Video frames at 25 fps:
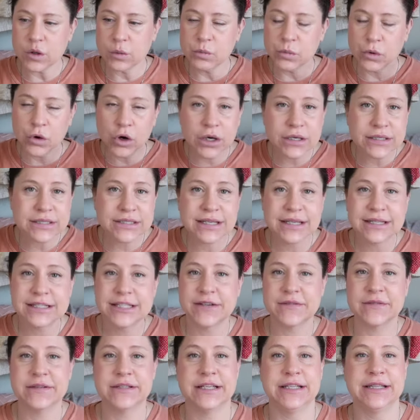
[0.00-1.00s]
process
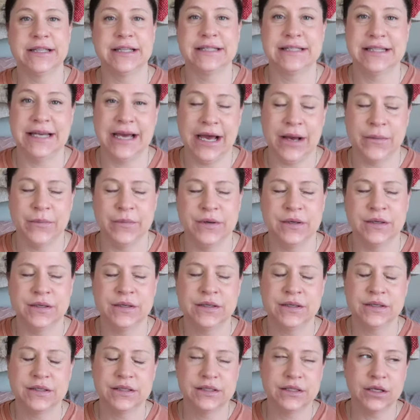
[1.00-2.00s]
everything that's
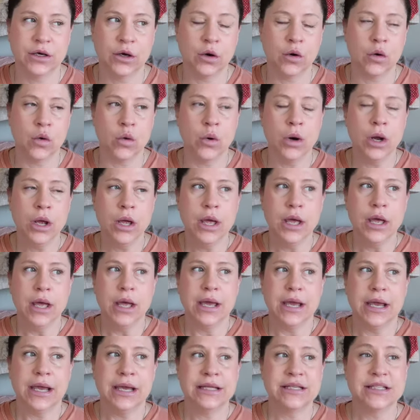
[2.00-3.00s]
happened. So
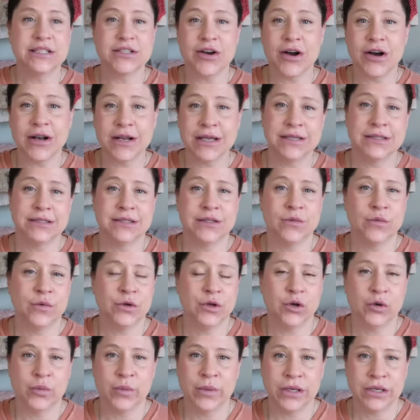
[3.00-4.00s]
it's not easy
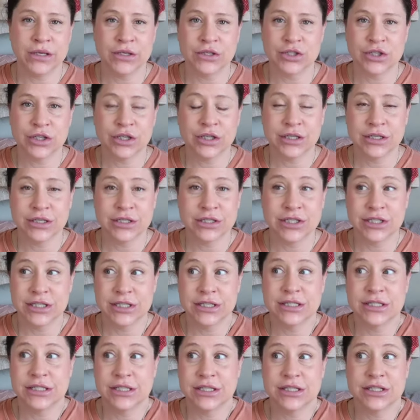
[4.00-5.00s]
when you're being judged.
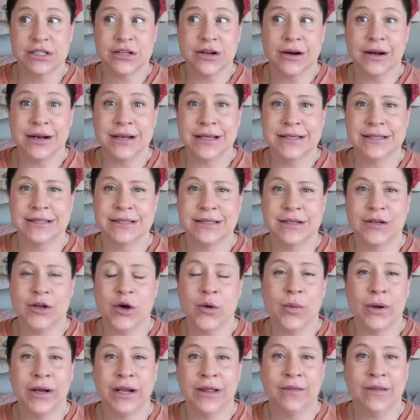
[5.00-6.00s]
It's just not easy.
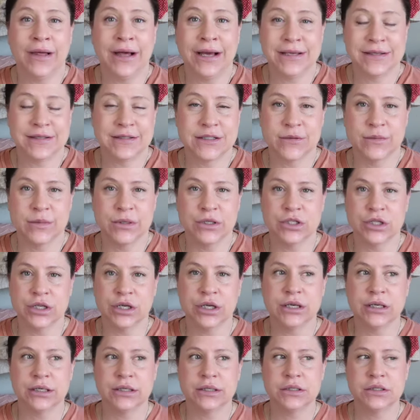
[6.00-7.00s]
Nobody likes to be
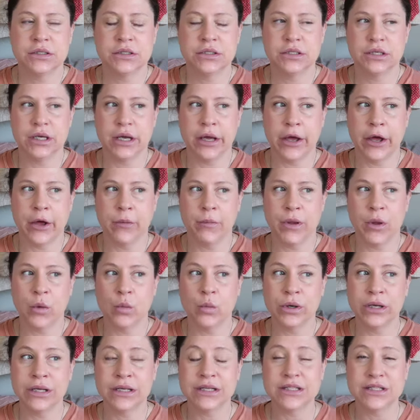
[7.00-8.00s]
judged. Um,
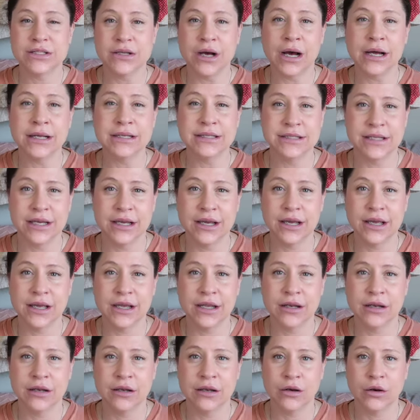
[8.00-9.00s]
and when it's not
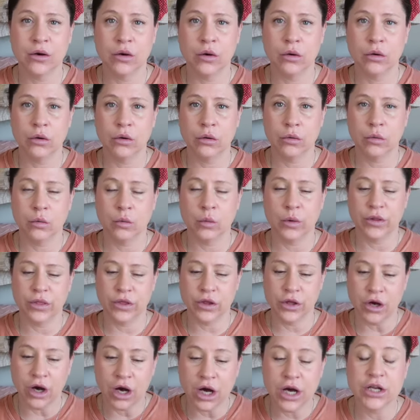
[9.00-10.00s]
done
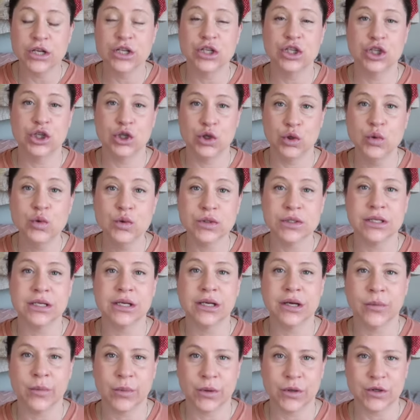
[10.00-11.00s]
with God
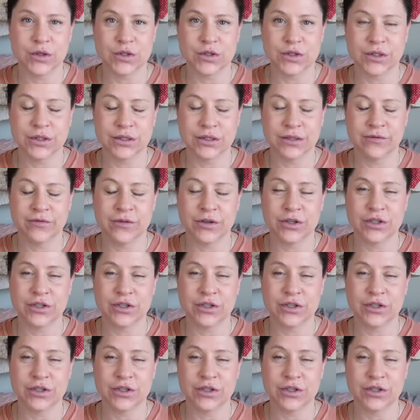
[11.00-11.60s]
using a person